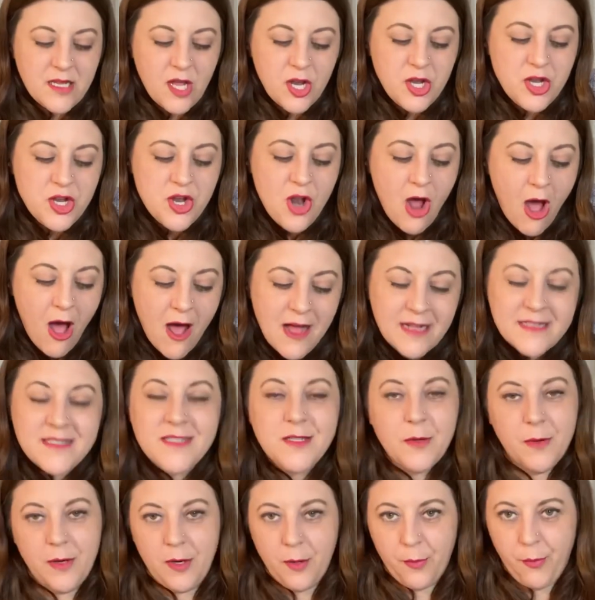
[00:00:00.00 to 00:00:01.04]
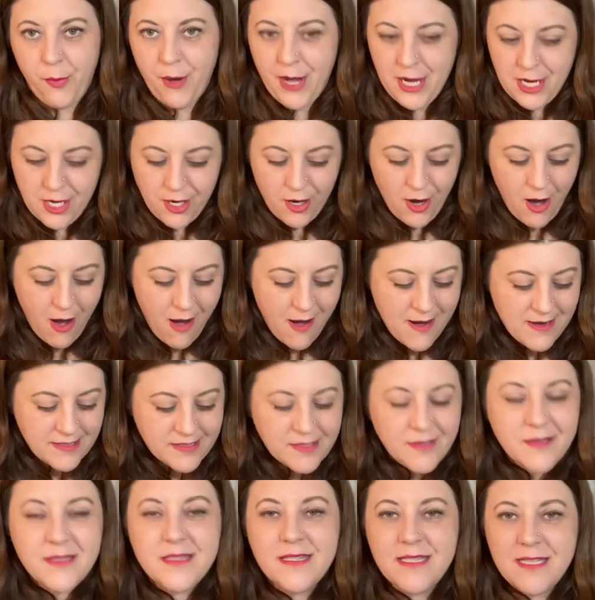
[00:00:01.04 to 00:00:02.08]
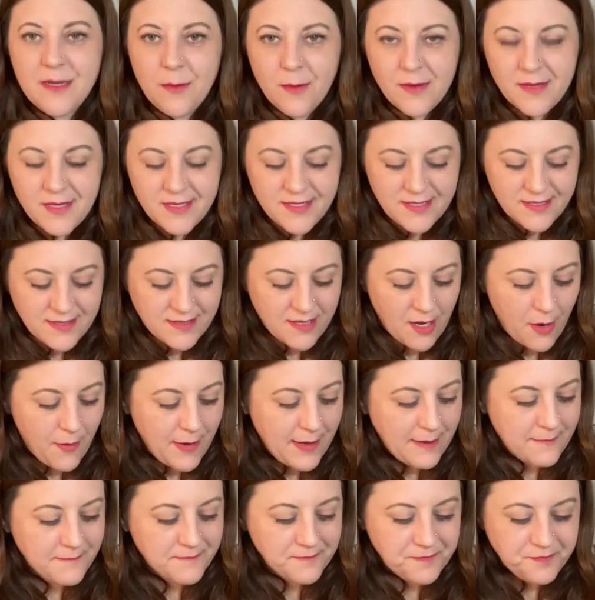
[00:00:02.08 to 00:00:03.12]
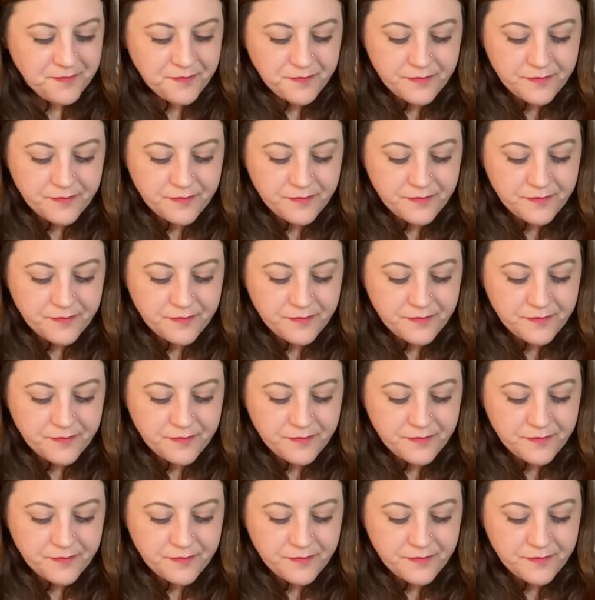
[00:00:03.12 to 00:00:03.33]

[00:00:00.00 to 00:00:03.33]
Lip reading: not so it'll break your heart. So let's see where this is going.